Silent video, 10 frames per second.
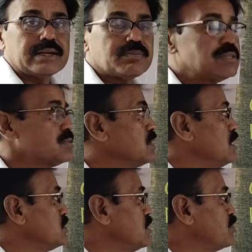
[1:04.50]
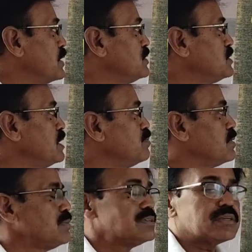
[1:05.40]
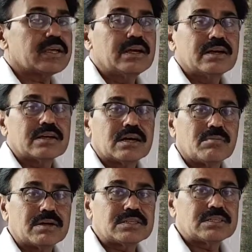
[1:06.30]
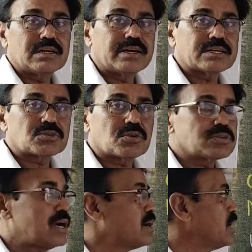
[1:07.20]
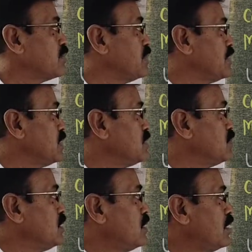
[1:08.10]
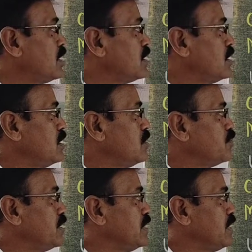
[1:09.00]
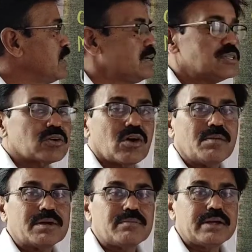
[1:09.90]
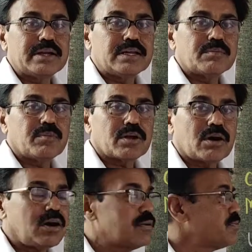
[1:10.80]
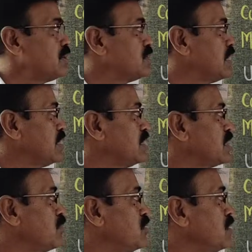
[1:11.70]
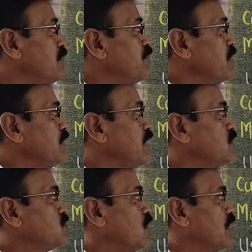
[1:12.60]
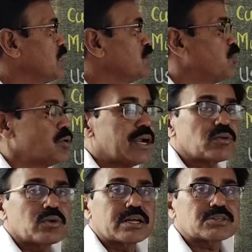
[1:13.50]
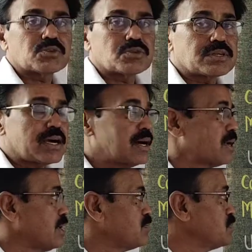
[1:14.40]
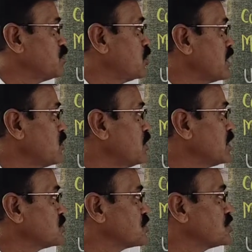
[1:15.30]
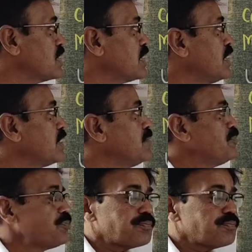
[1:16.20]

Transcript: That means simply CMP means a commercial dextrose agar medium, or PDA it is a common medium for all fungi near about, that is called as a potato dextrose agar. That means potato dextrose agar